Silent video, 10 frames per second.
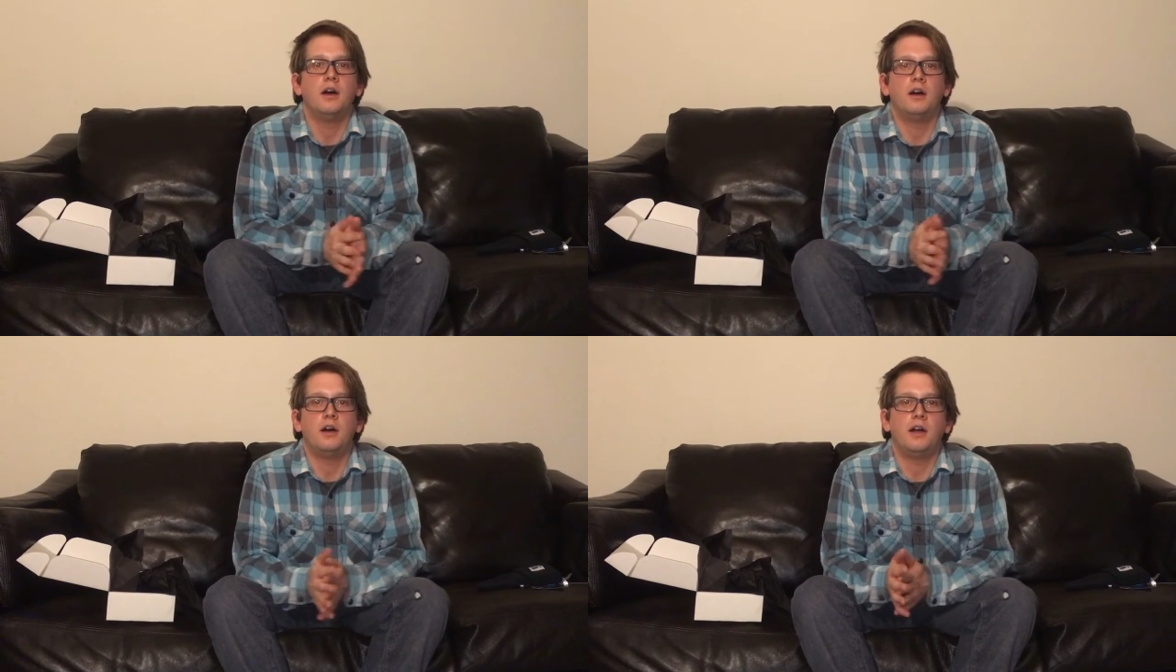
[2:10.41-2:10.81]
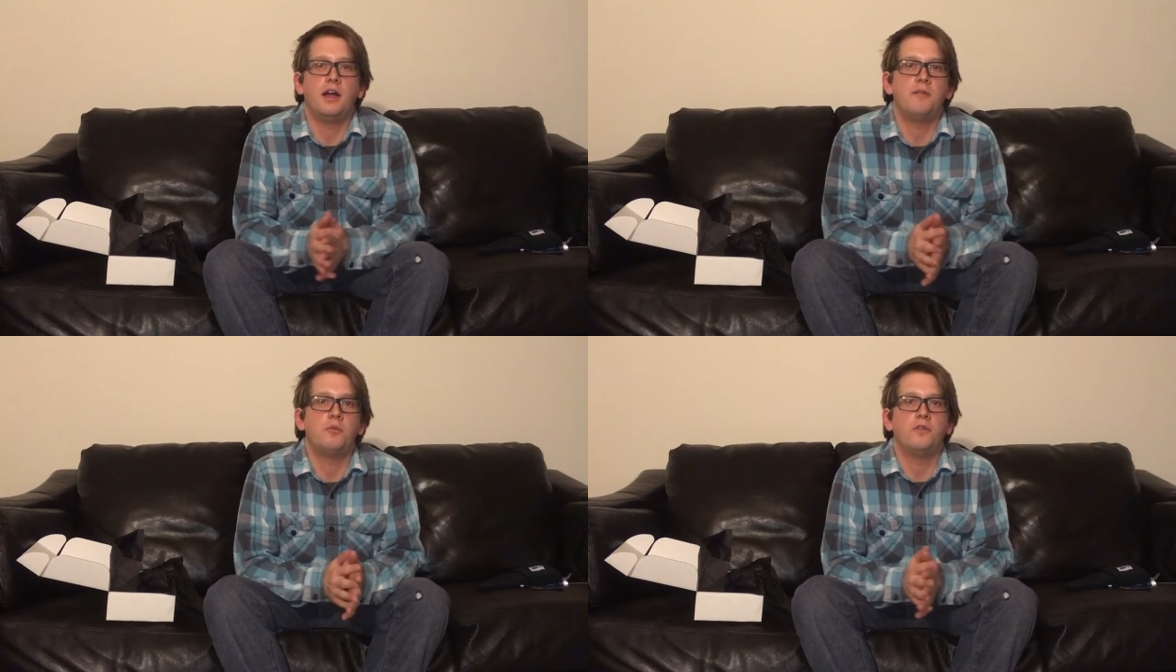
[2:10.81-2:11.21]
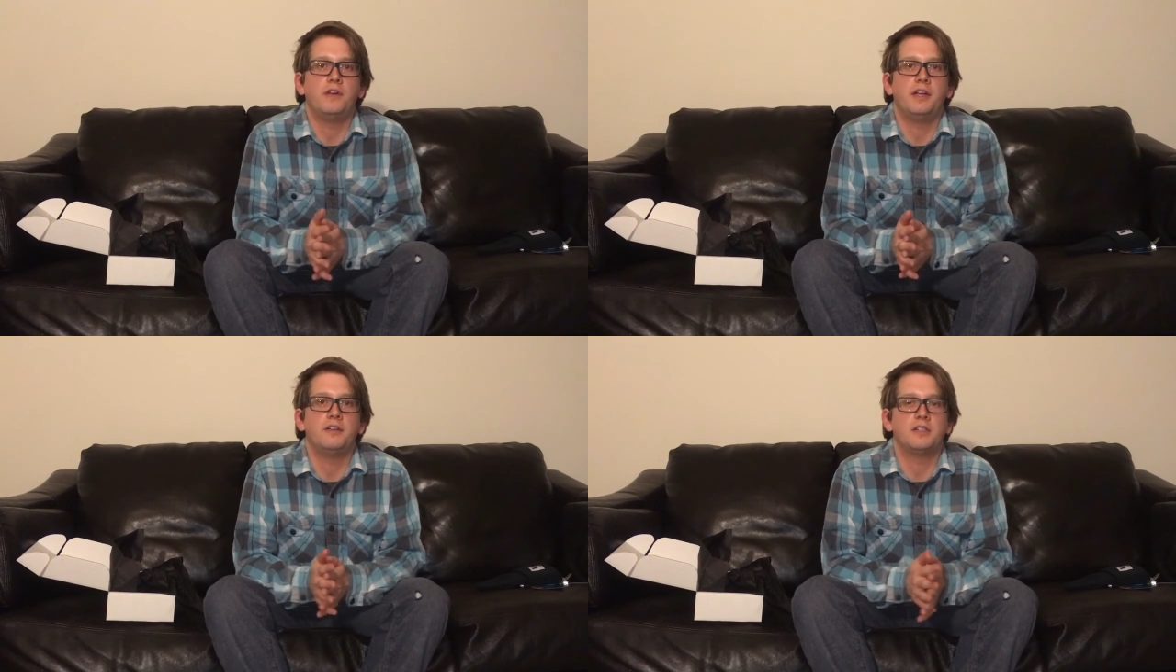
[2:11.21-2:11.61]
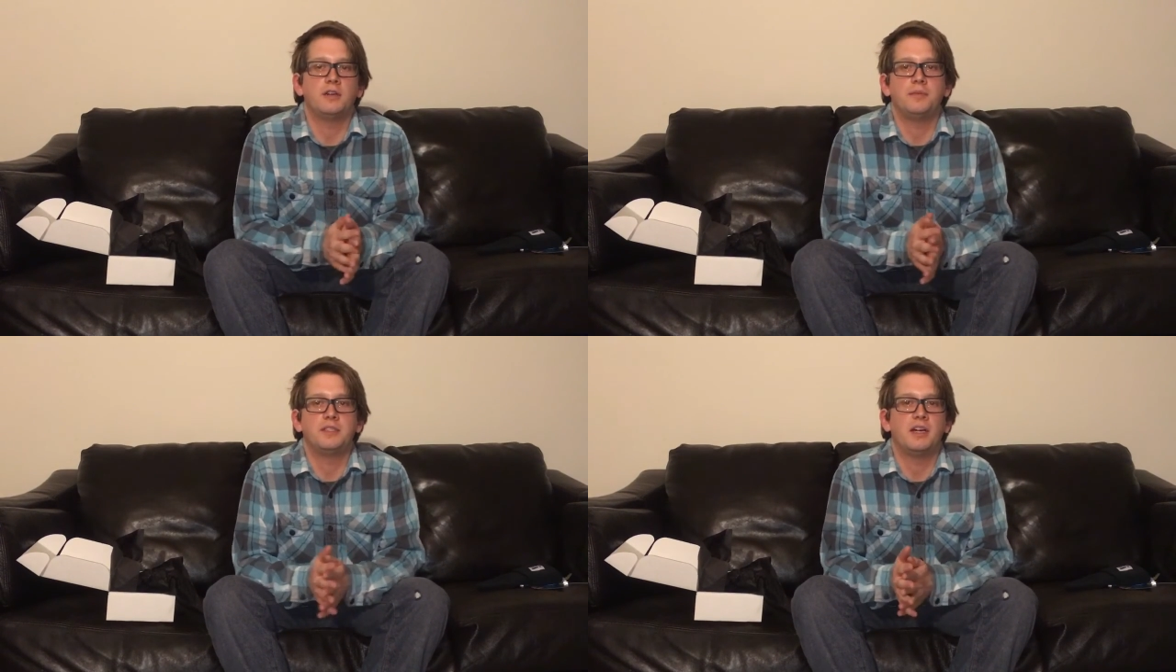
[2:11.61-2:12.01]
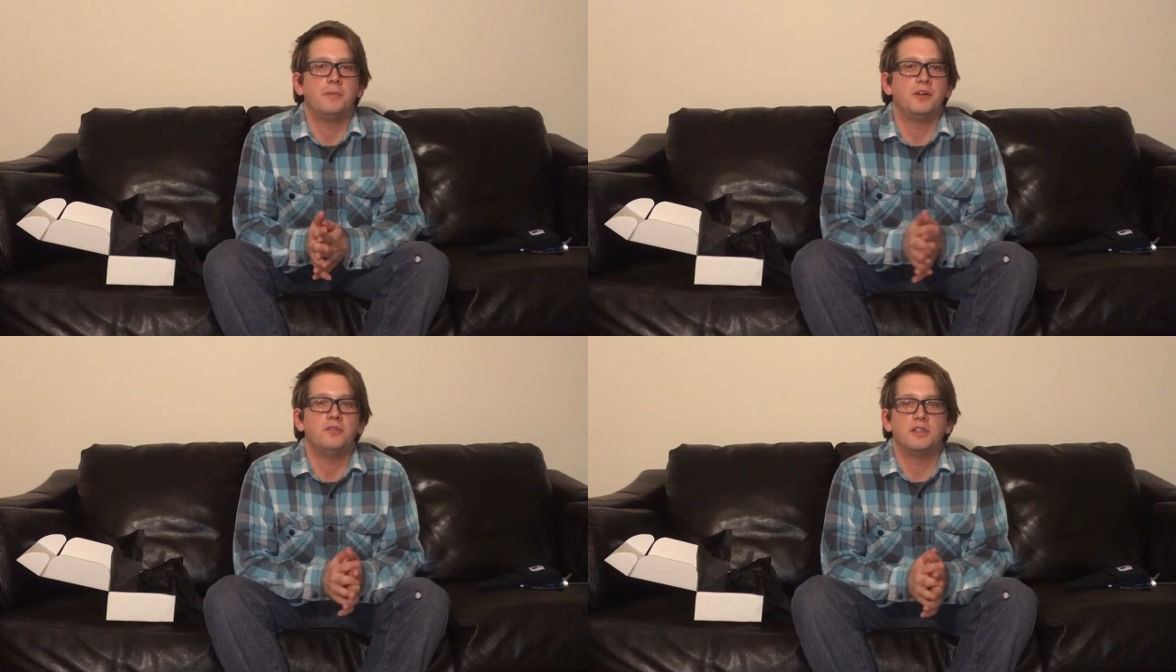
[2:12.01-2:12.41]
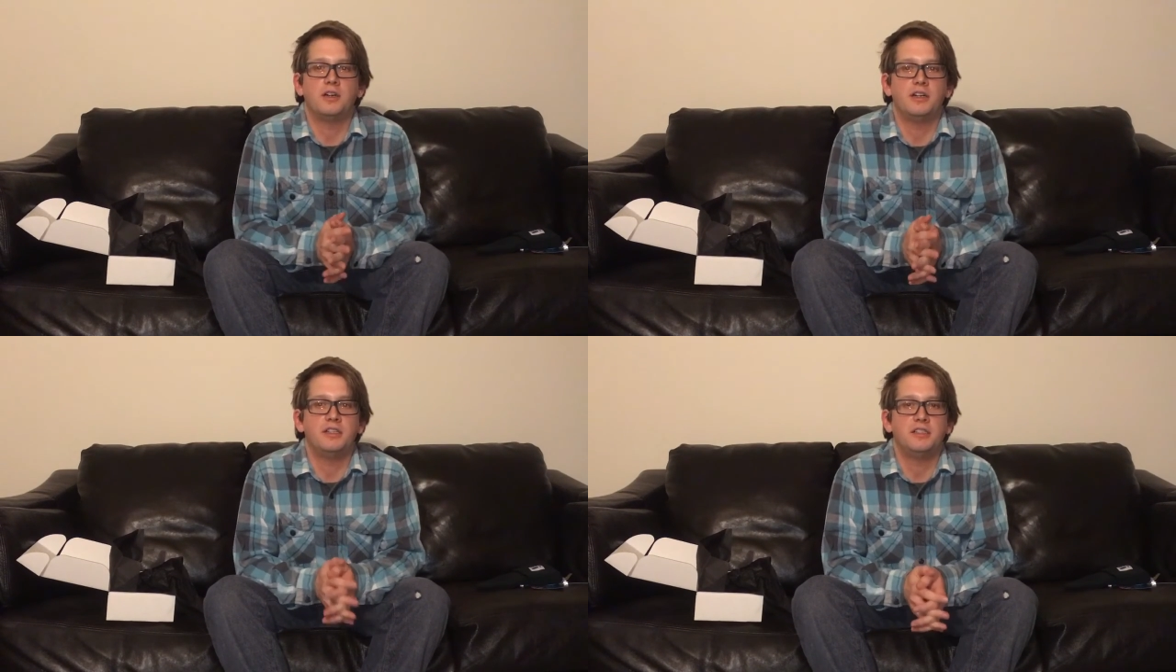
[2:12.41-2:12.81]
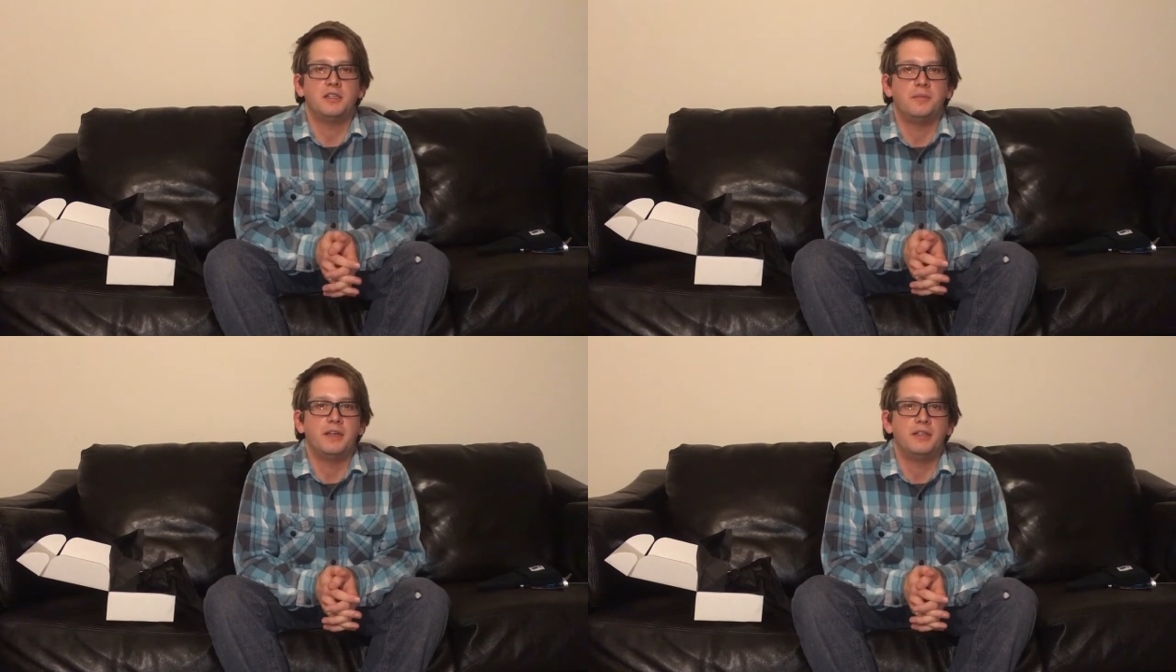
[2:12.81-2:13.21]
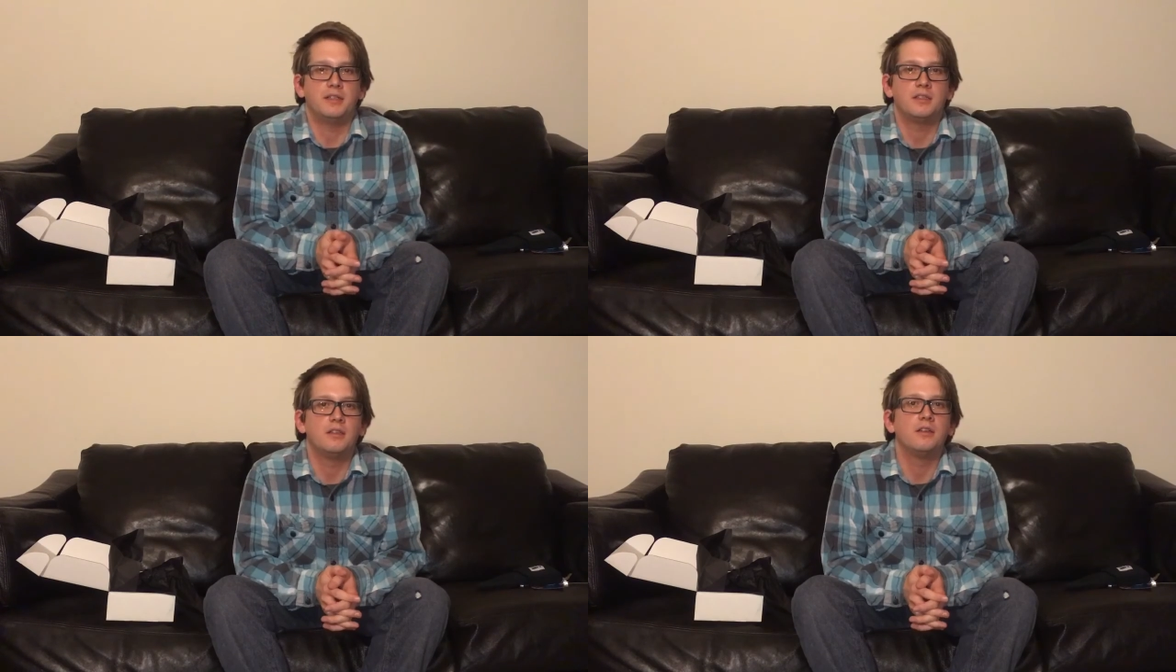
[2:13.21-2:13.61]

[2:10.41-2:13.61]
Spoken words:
I'll have more videos up as time goes on. It just depends.